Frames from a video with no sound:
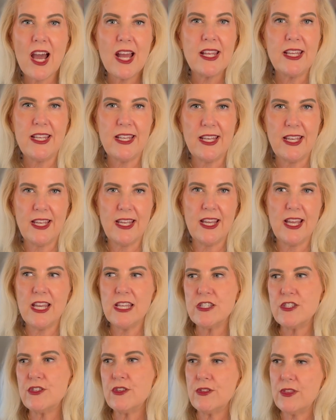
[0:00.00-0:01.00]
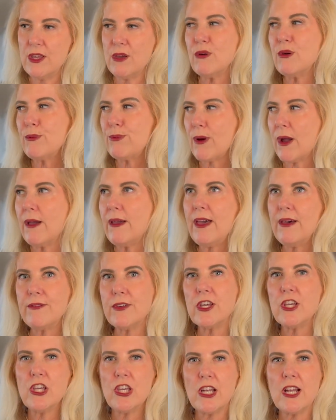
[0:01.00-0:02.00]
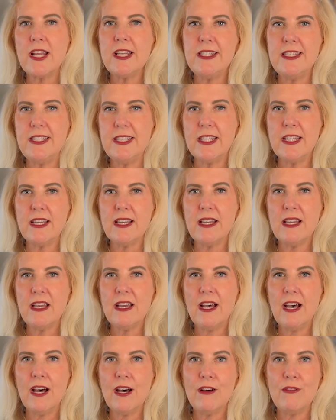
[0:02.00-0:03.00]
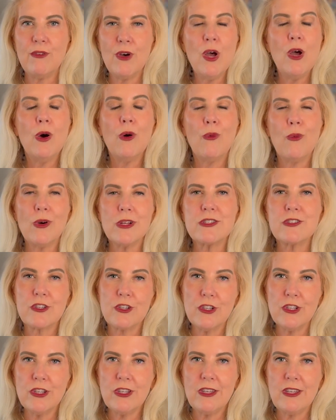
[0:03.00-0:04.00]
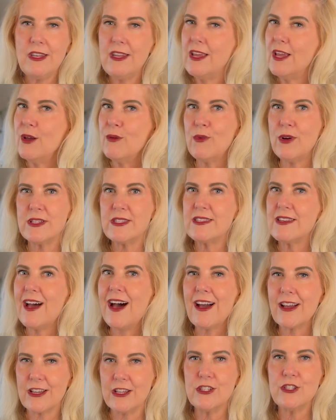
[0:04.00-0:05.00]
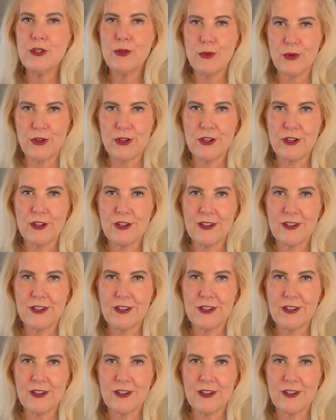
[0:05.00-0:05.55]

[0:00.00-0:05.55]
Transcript: eating. And so they will probably have a good idea of what's good and what's not good to order.